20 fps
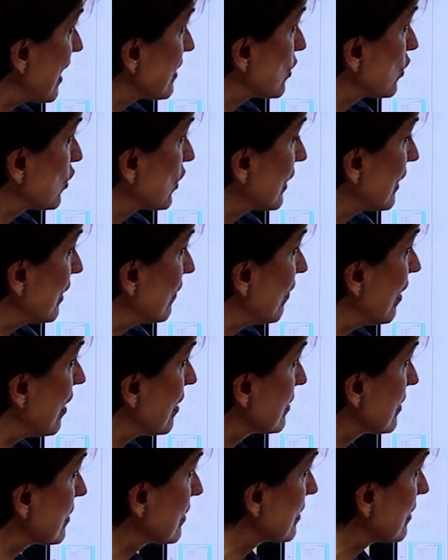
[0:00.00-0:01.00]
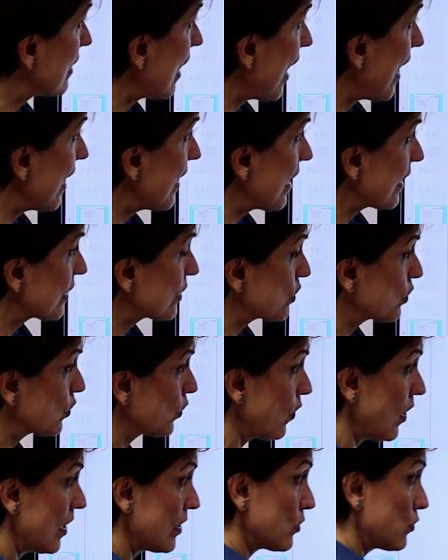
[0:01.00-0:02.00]
has to give us ax
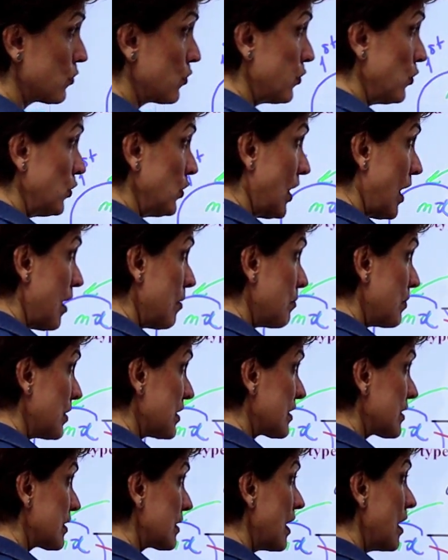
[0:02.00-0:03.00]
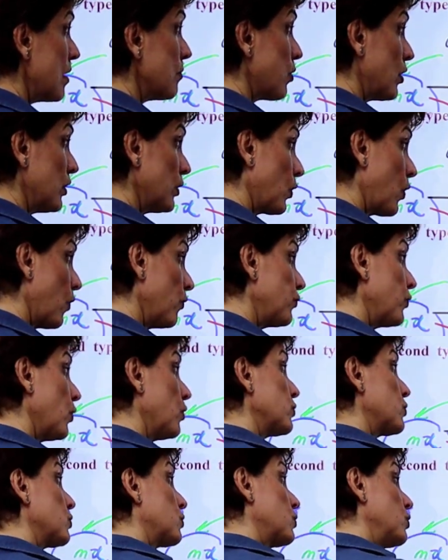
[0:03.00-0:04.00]
squared. Two numbers. Product of
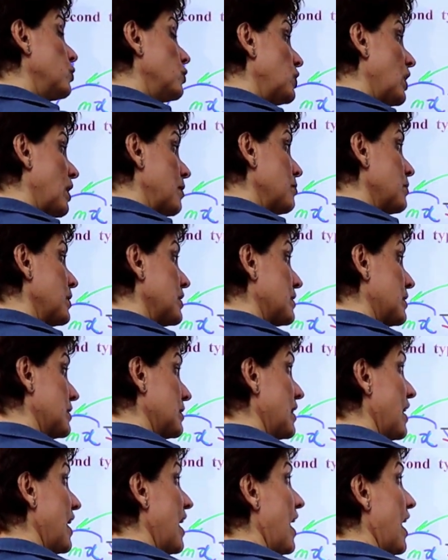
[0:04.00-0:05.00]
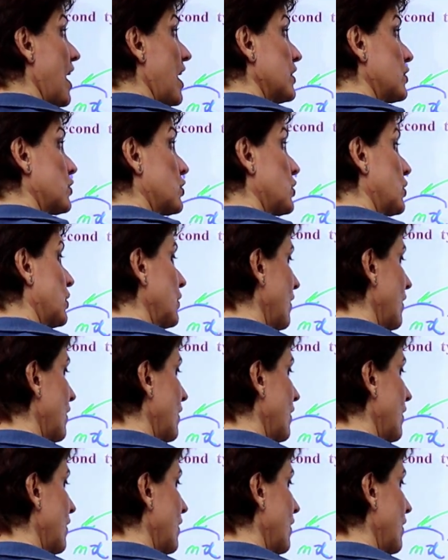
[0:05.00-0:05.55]
those two numbers has